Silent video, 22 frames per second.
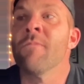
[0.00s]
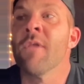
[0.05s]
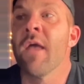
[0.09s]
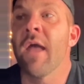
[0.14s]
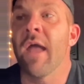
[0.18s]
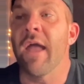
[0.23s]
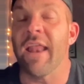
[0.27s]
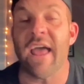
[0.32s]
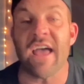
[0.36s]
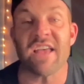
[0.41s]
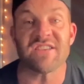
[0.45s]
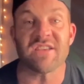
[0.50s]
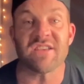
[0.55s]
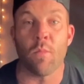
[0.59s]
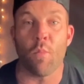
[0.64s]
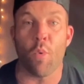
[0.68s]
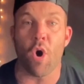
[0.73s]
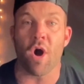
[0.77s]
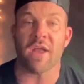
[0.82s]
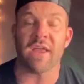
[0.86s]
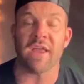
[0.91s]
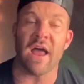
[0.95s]
And as I'm
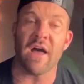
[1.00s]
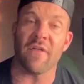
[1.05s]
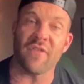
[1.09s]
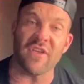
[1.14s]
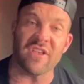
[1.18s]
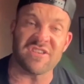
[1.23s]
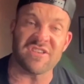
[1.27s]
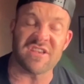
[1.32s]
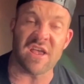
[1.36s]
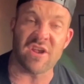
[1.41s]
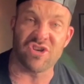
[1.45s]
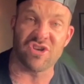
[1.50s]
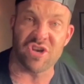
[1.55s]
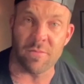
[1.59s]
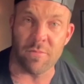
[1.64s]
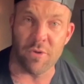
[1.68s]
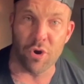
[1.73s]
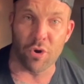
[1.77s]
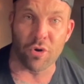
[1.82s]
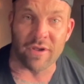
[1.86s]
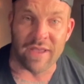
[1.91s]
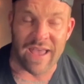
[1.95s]
walking out, they say,
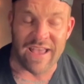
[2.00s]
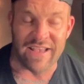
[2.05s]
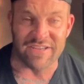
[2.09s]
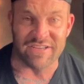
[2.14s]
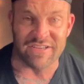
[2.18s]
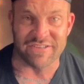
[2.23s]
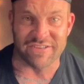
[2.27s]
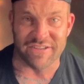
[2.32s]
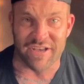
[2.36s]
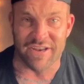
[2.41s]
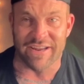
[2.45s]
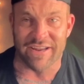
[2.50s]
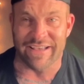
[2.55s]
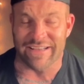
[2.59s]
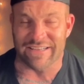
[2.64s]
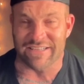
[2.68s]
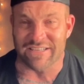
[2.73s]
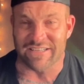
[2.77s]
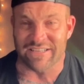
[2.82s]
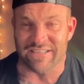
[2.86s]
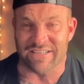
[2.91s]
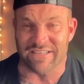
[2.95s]
Jimmy, your case is going to get
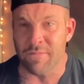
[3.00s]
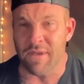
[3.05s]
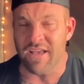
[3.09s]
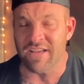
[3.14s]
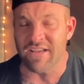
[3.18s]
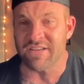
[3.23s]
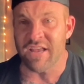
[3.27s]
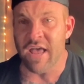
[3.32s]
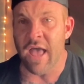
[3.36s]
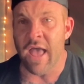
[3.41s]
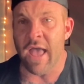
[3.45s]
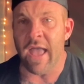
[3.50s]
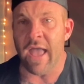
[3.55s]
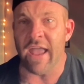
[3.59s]
dismissed.